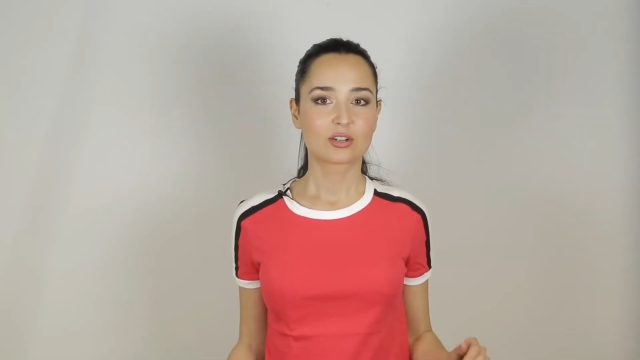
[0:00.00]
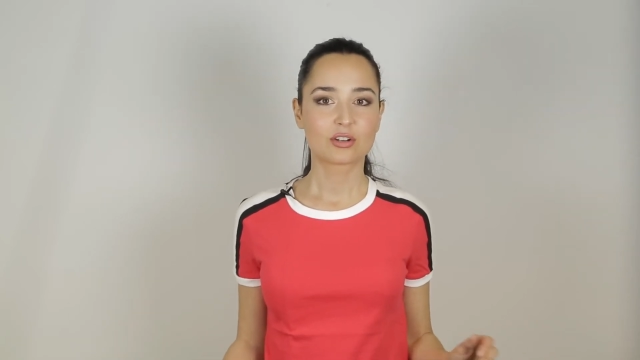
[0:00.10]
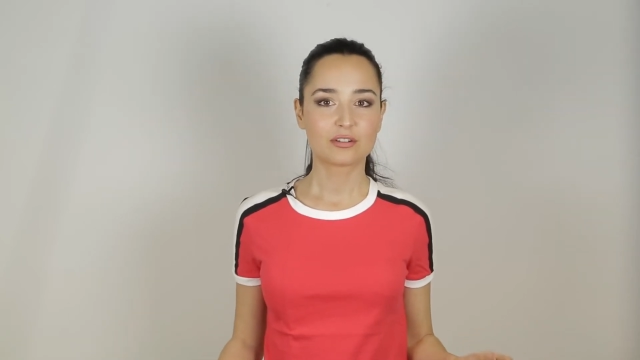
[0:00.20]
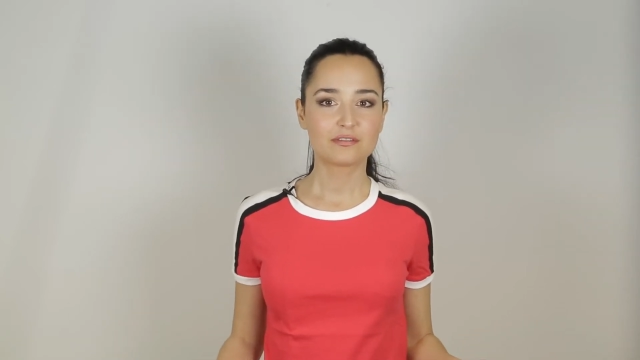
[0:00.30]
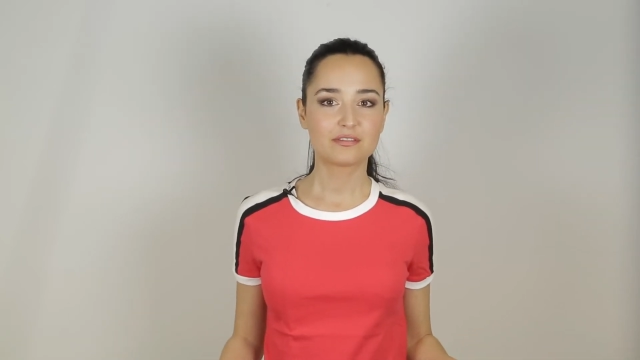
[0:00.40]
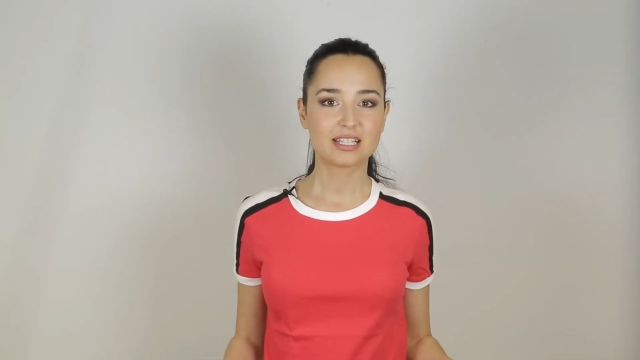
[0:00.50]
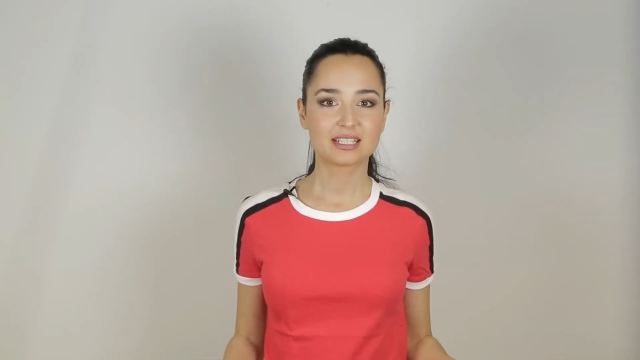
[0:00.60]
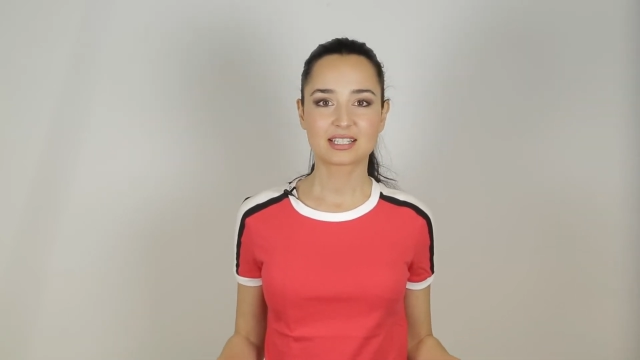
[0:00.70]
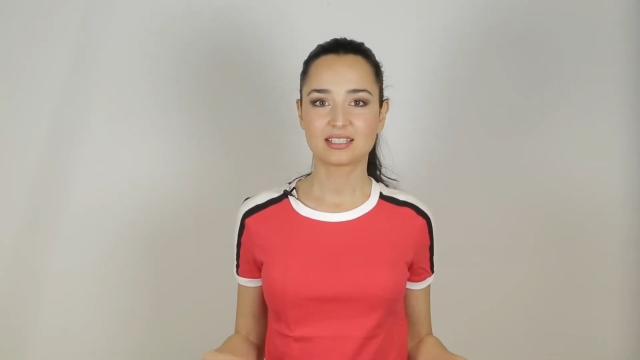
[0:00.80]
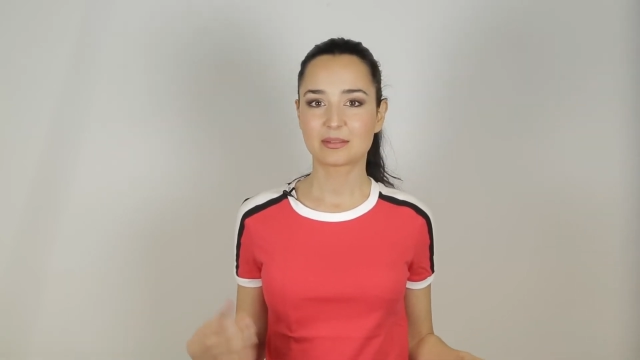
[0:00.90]

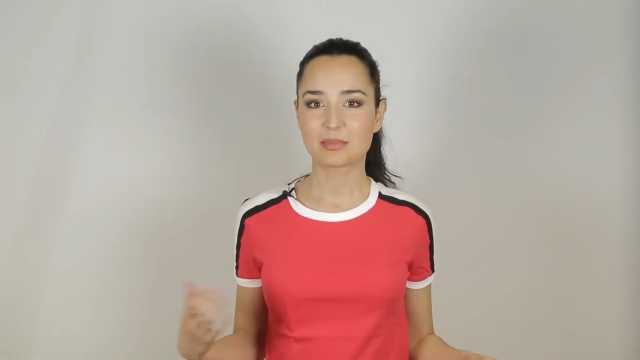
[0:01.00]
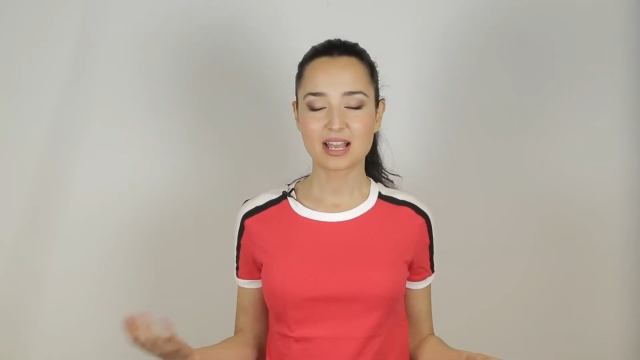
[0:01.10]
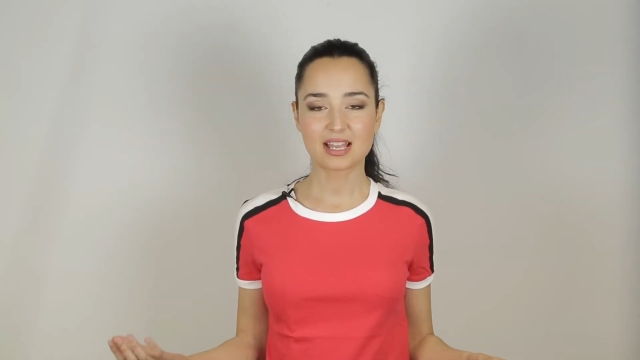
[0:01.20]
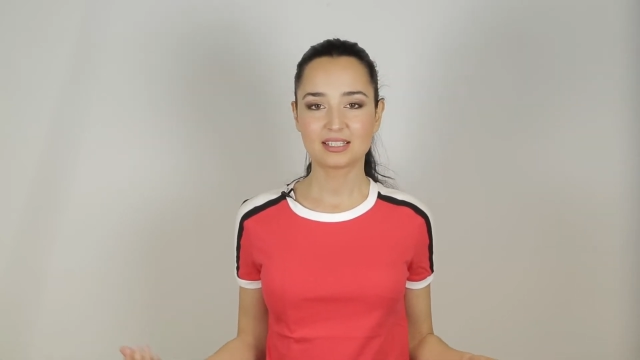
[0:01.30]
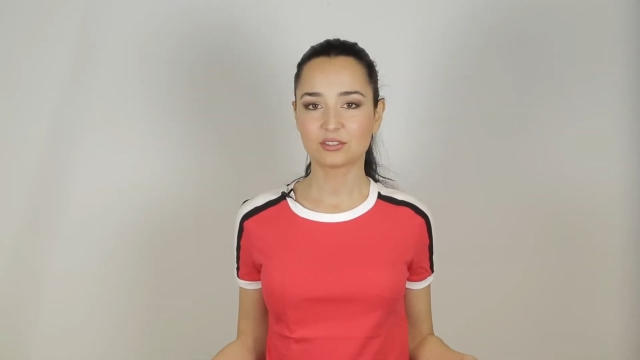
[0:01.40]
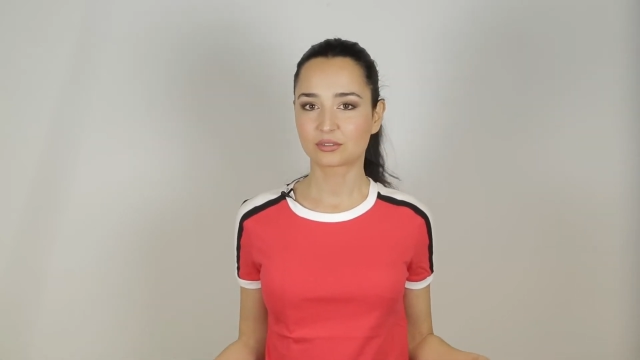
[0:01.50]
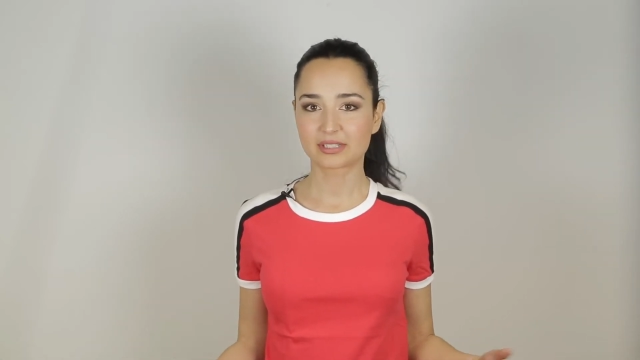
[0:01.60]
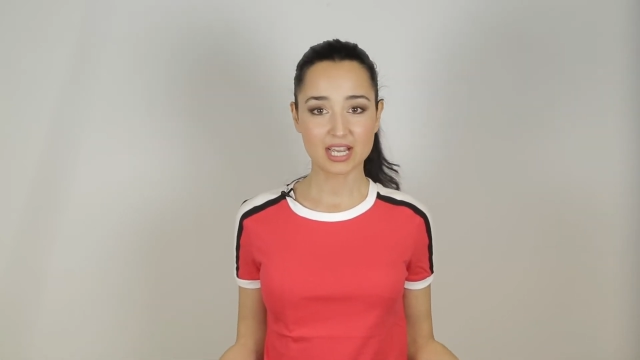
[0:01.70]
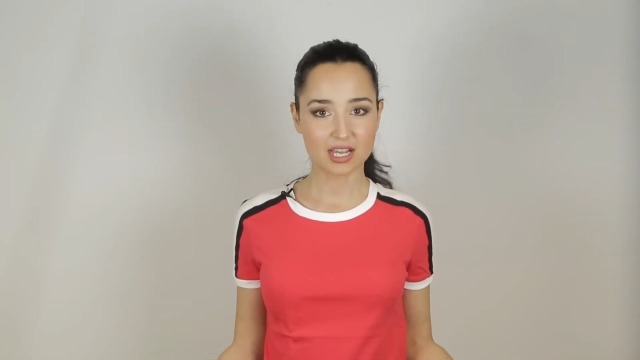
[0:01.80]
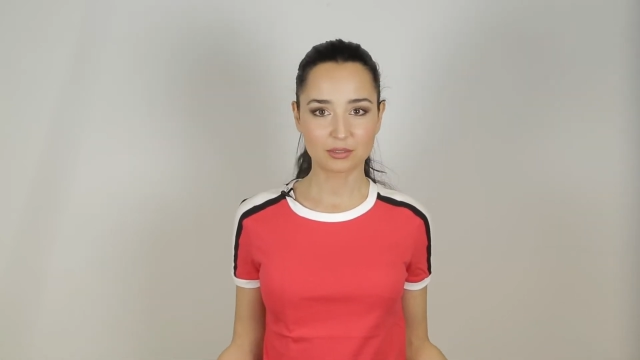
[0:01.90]
conflicts in the mind or
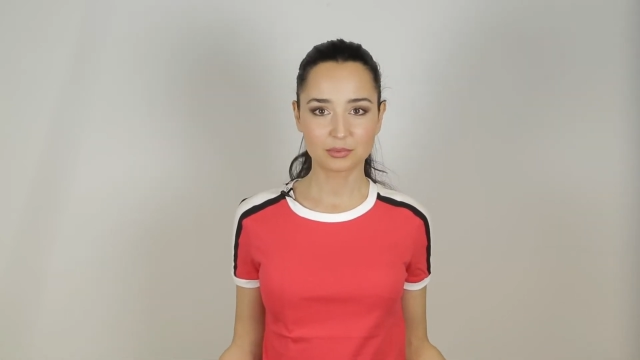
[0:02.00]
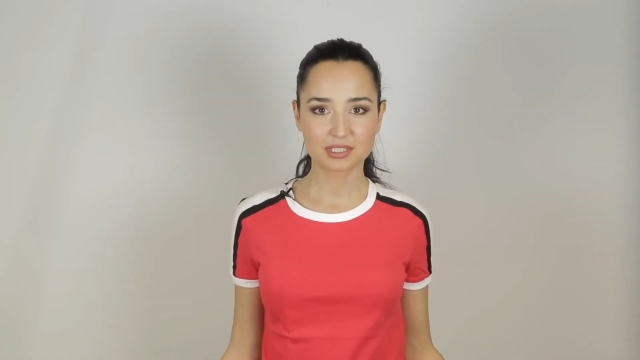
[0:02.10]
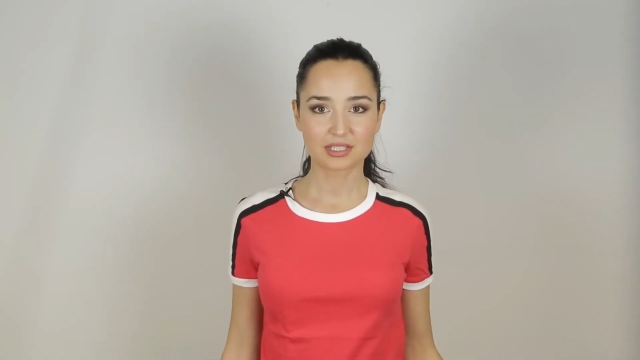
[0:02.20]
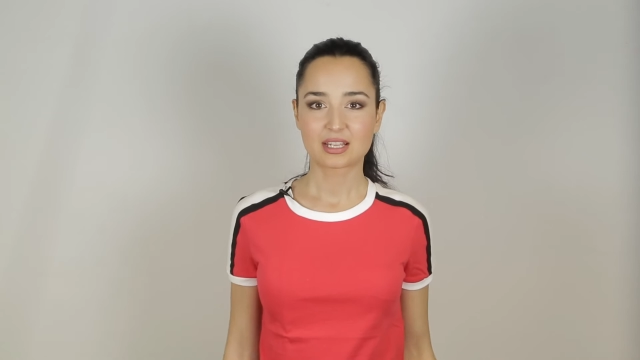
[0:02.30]
doubts,